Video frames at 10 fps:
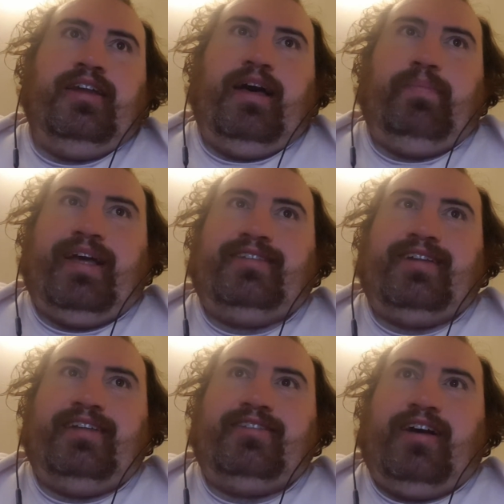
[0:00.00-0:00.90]
not bad
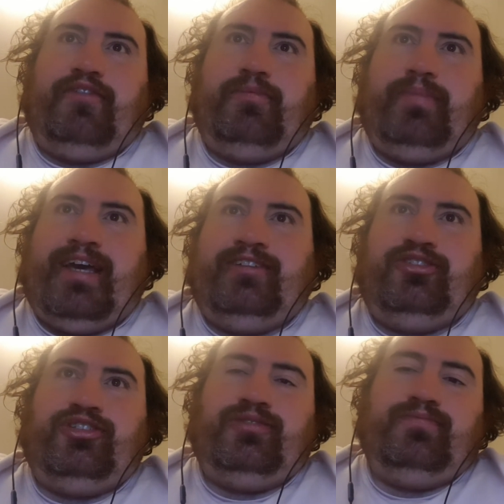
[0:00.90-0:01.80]
stats off the
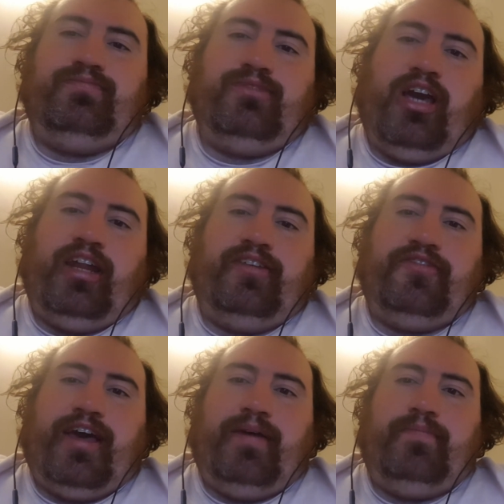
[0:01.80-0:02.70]
bench. Kind of give
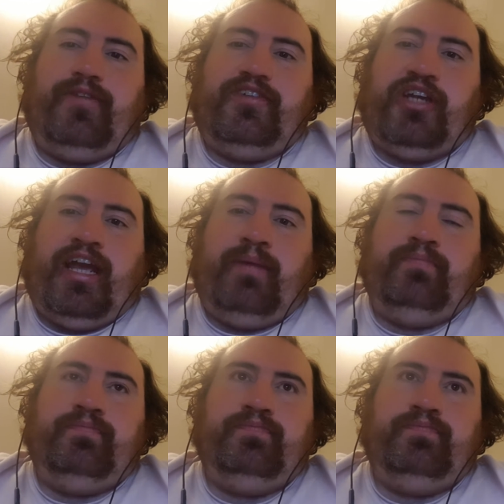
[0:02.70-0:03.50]
that bit of a jam.